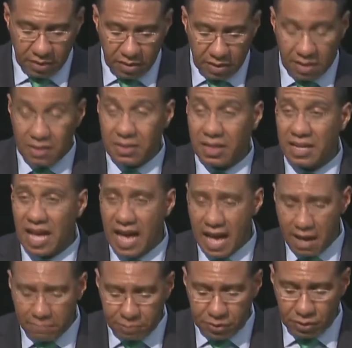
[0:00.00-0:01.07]
is an
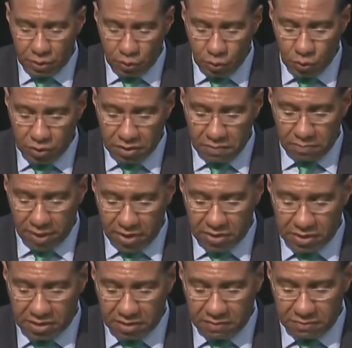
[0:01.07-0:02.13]
absolute
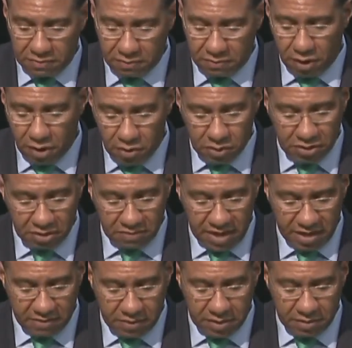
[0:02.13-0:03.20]
imperative for our
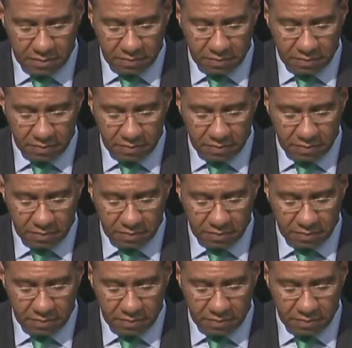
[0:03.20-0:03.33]
survival.